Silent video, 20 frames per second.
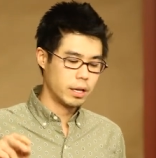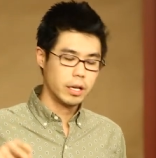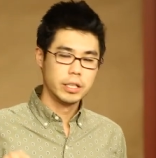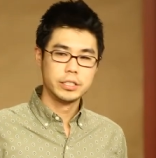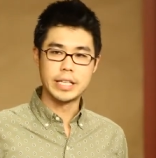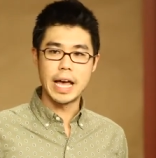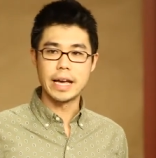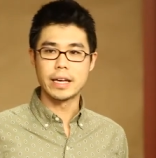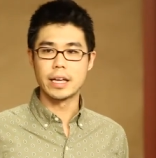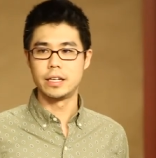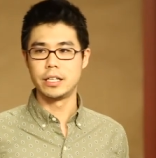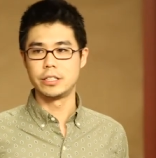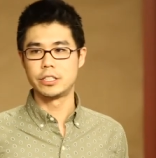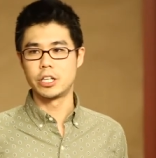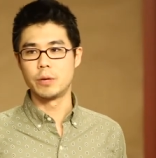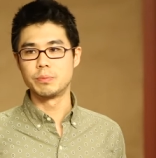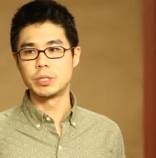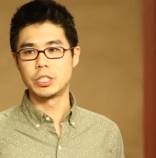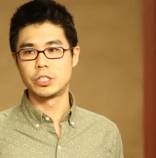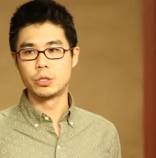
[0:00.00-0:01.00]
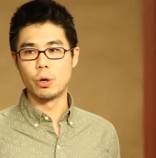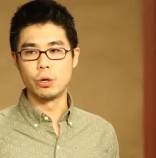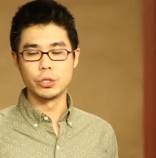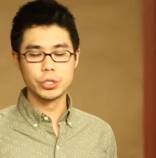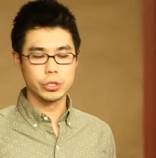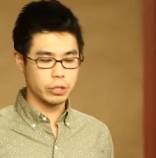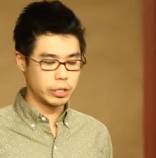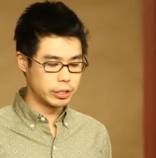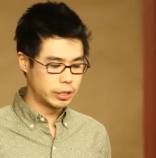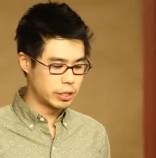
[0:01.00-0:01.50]
Second, in terms of
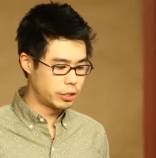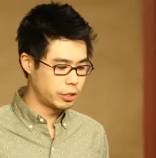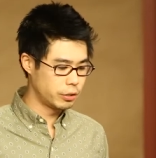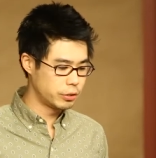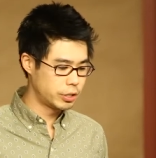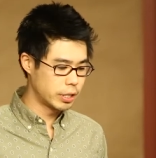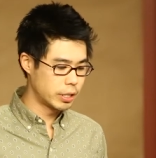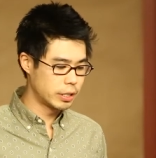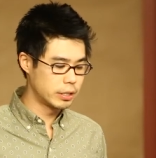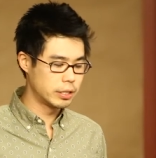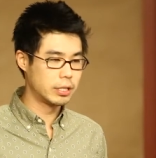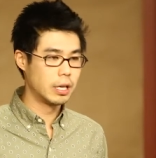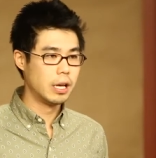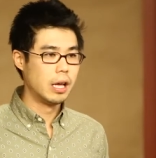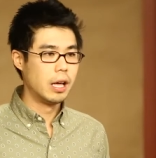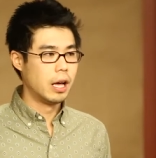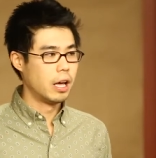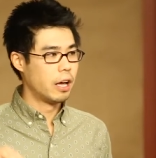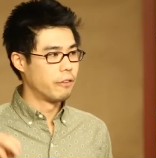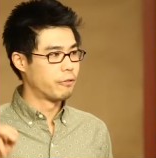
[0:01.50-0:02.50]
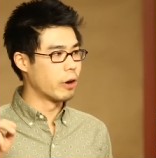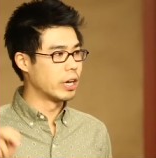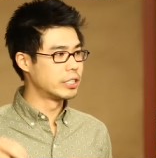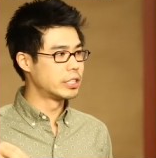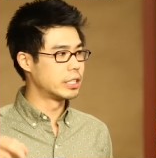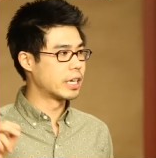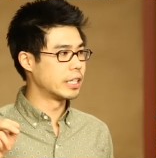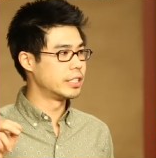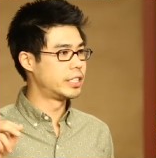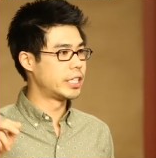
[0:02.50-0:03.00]
social institutions, for
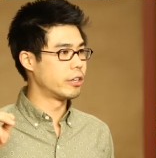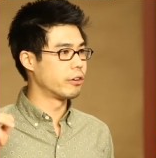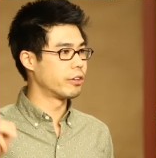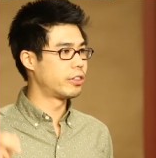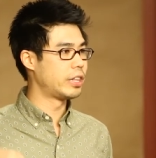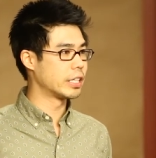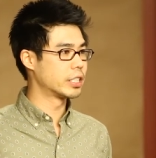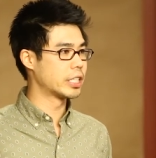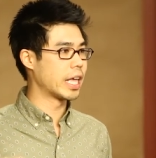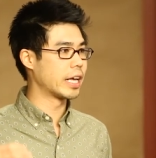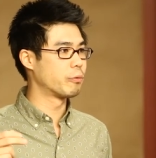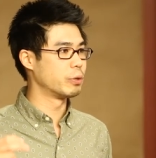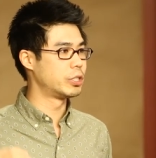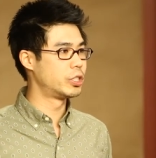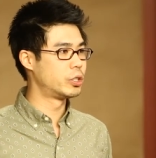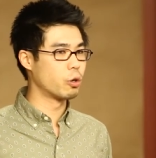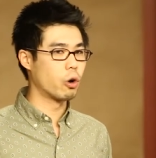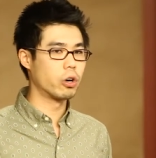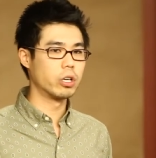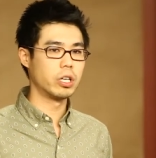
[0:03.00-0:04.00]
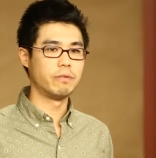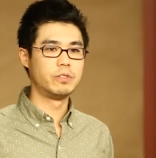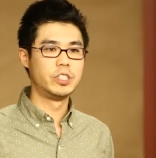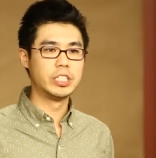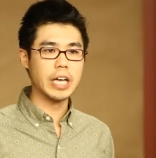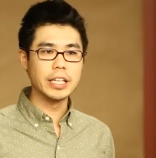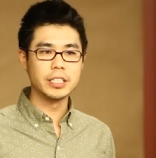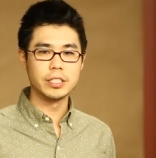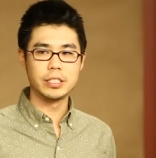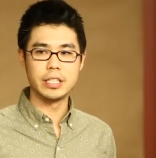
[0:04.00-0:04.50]
us to consider things like restorative
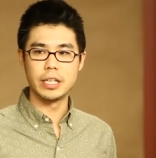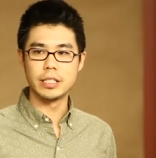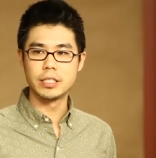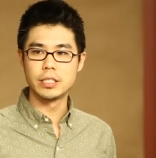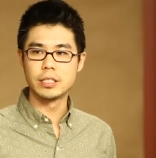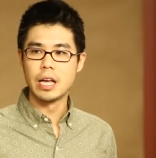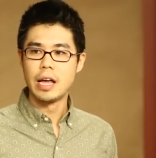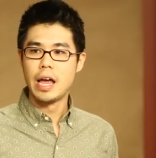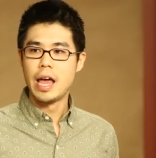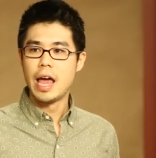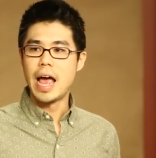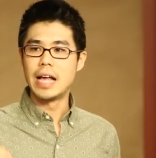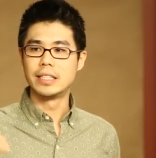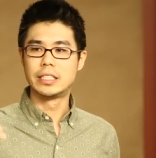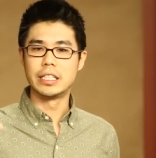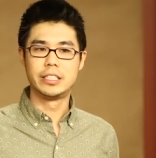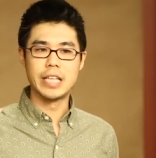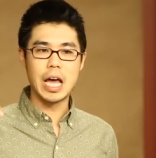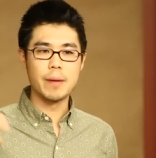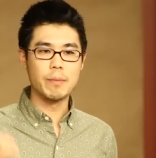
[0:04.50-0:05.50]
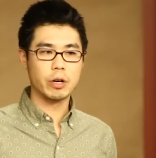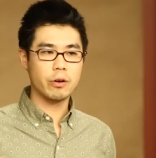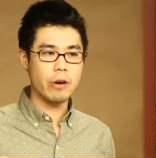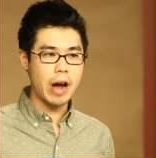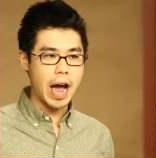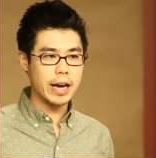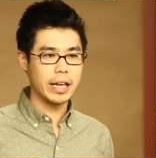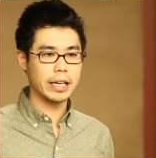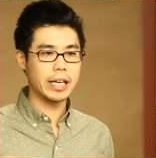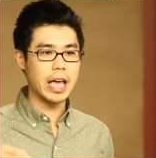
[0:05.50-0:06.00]
justice as a
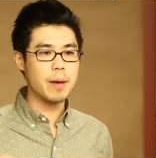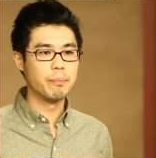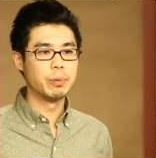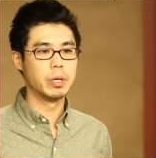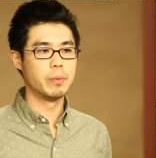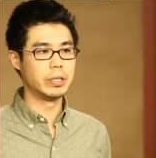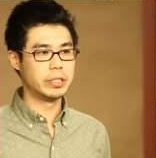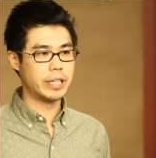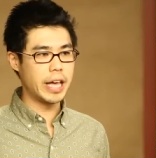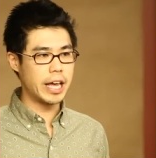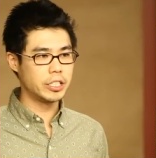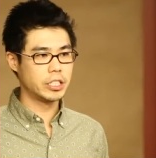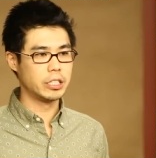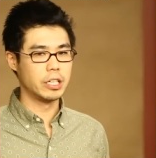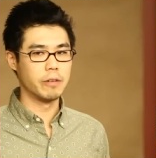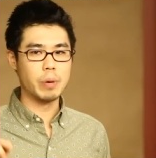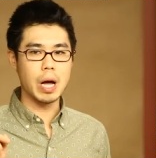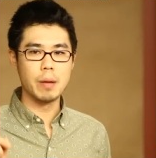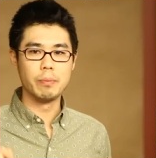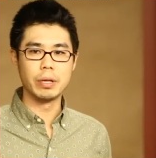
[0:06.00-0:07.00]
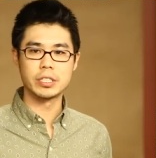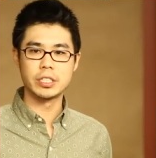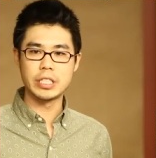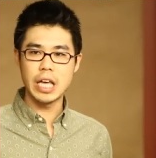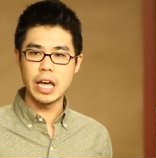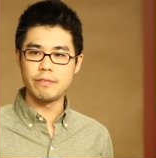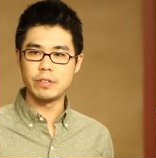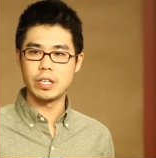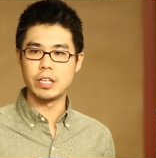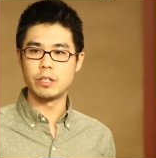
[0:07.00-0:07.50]
democratic implementation of public
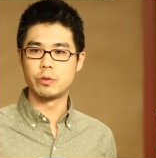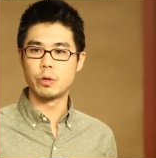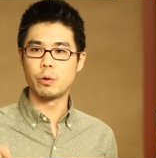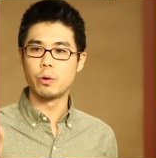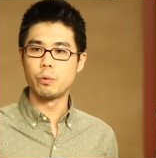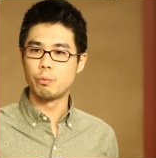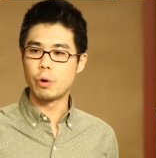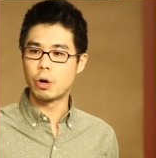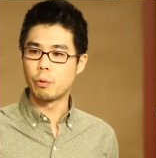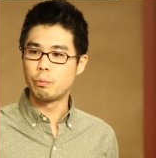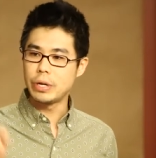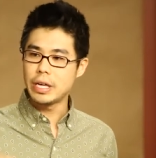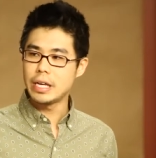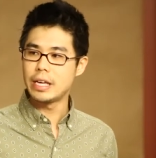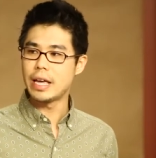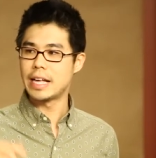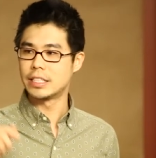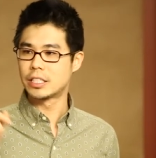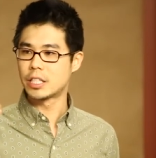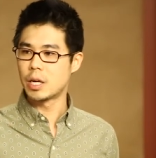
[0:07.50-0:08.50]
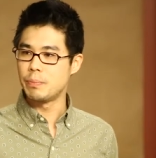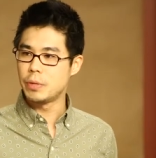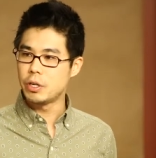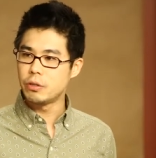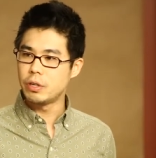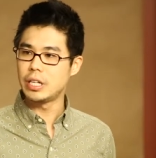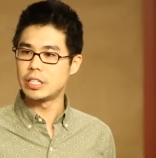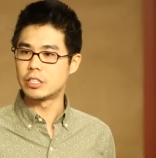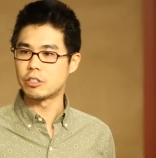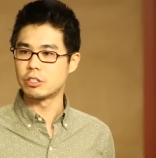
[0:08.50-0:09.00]
safety, where we as
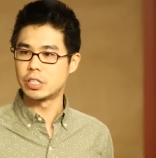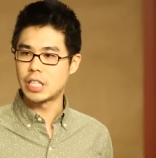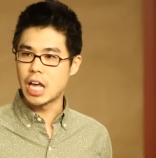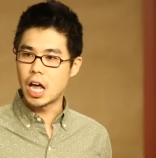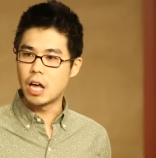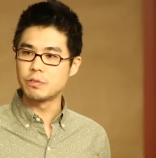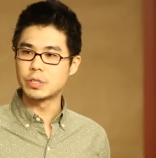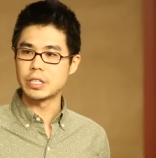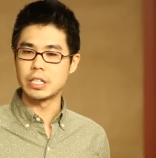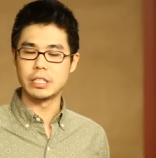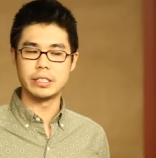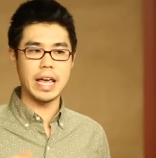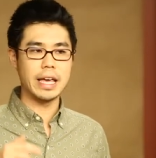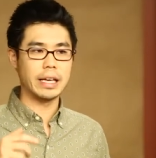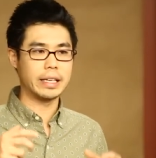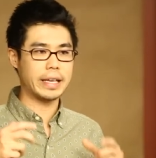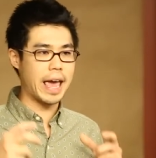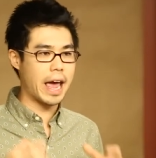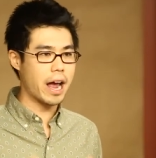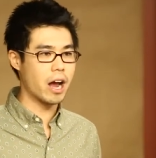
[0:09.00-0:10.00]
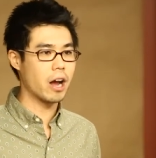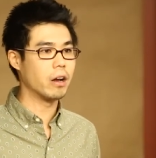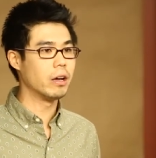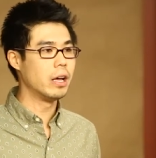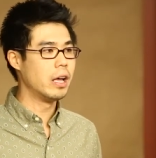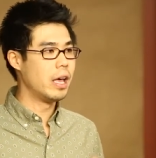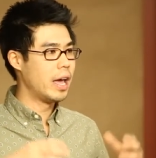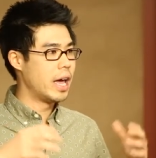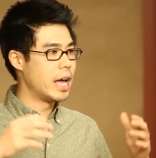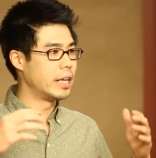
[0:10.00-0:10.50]
communities ourselves can take
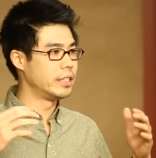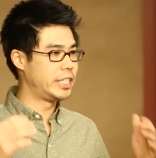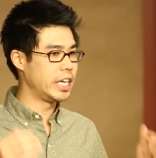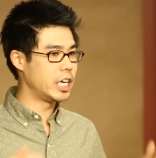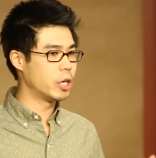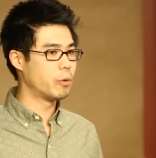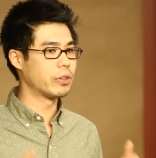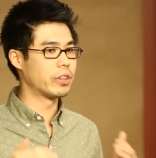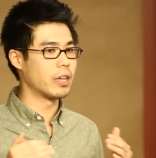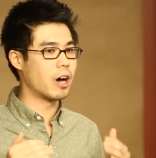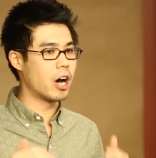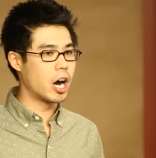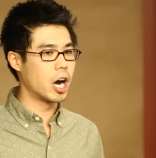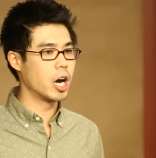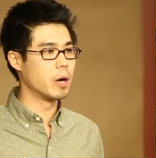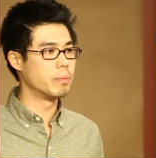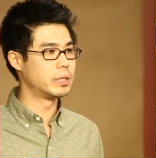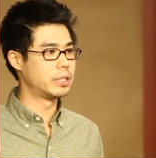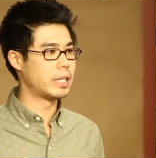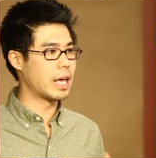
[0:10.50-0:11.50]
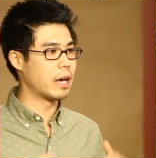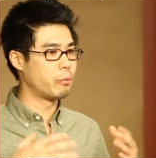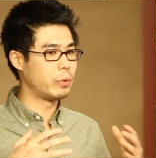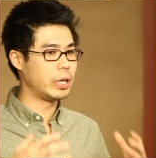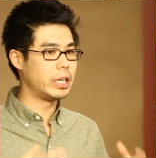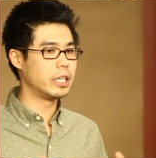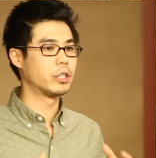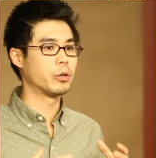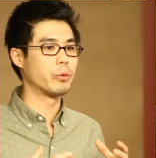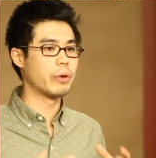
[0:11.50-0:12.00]
care and deal with the harms that
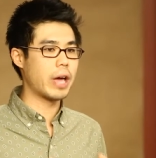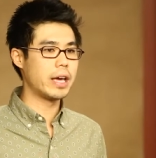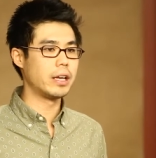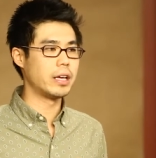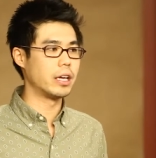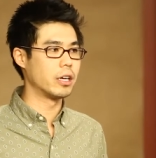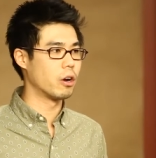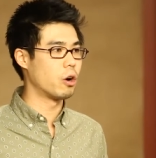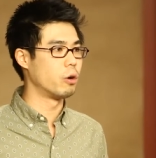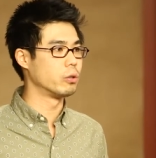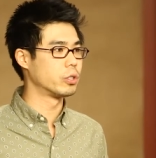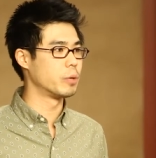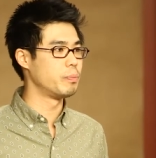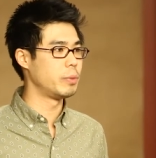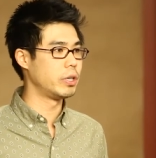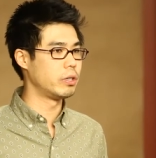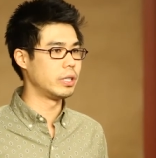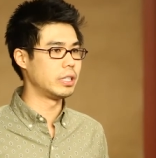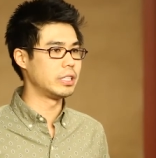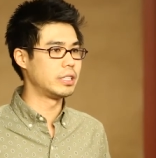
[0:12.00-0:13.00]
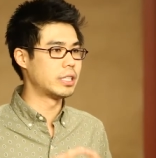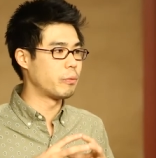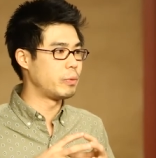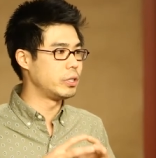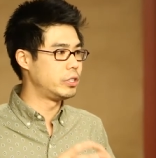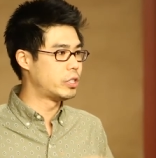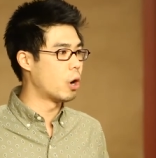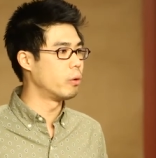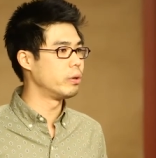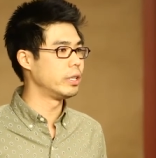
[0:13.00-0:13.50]
we create in our own communities, that
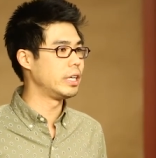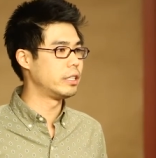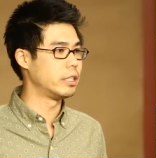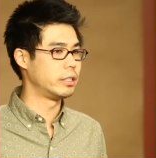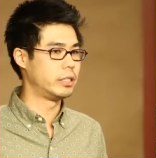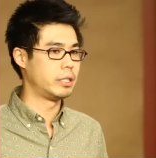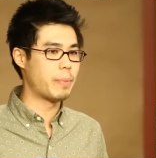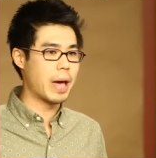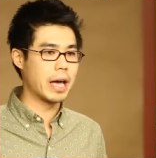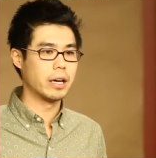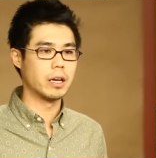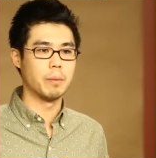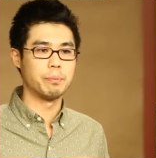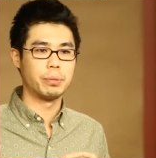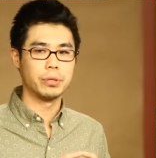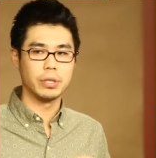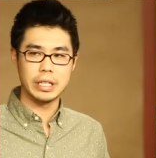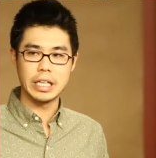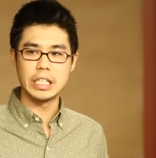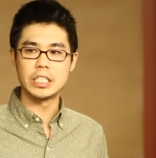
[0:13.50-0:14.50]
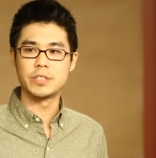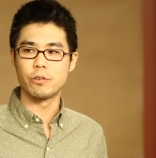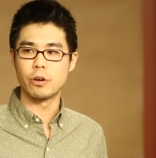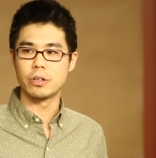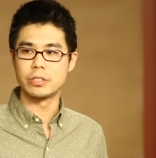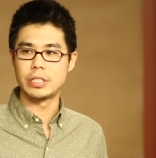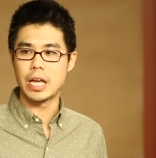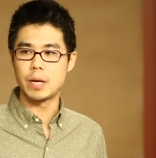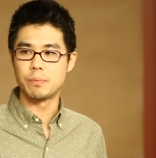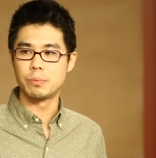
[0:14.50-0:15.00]
we don't need to depend on police, for
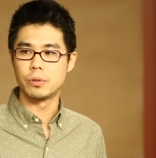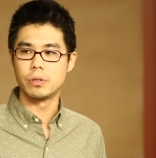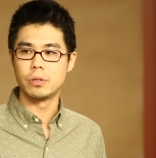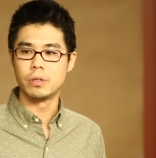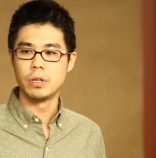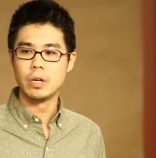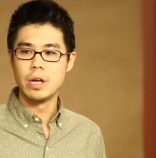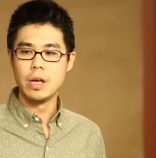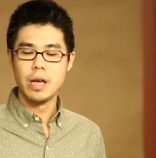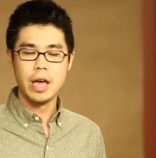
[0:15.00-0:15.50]
example.